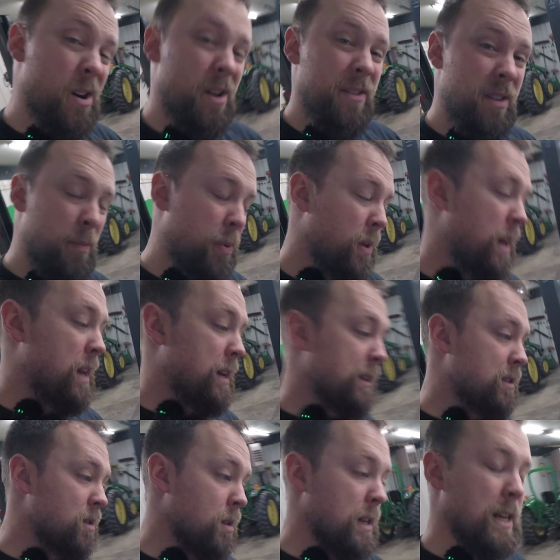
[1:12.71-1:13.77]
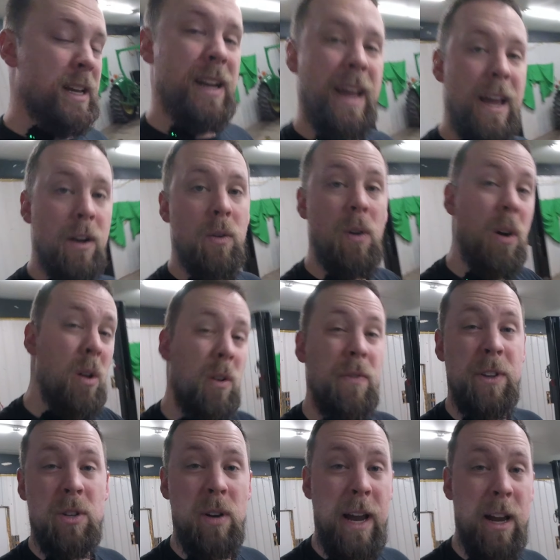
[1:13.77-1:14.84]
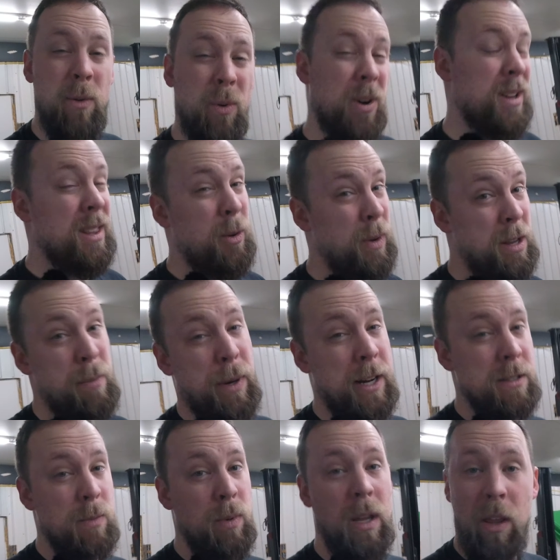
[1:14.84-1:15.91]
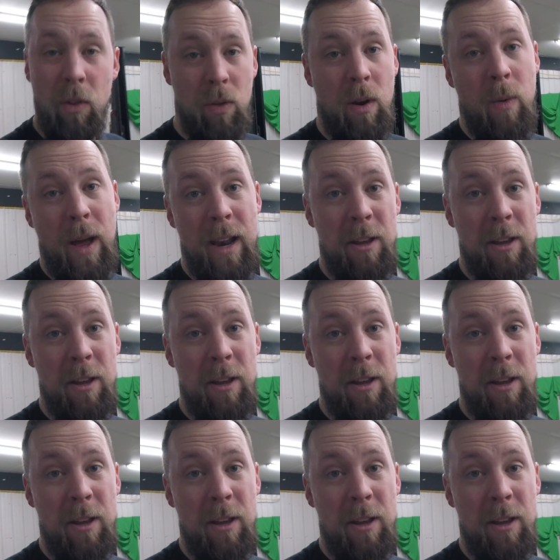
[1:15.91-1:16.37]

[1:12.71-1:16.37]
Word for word: on the planet so that it can handle all of the track work that we can possibly throw at